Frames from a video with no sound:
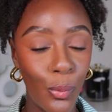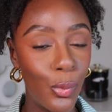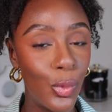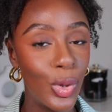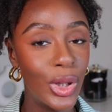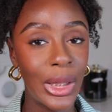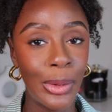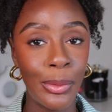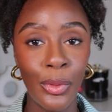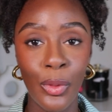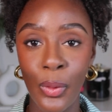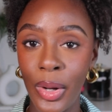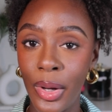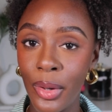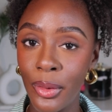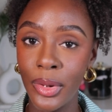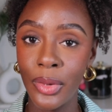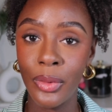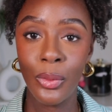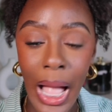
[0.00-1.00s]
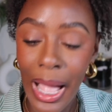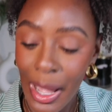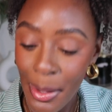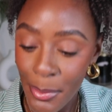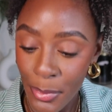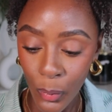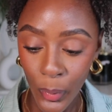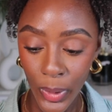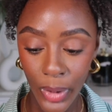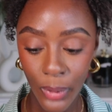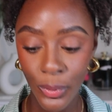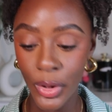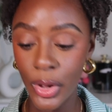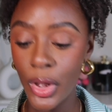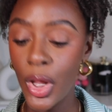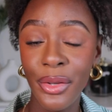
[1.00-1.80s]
when I'm gonna wear it, how I'm gonna wear it,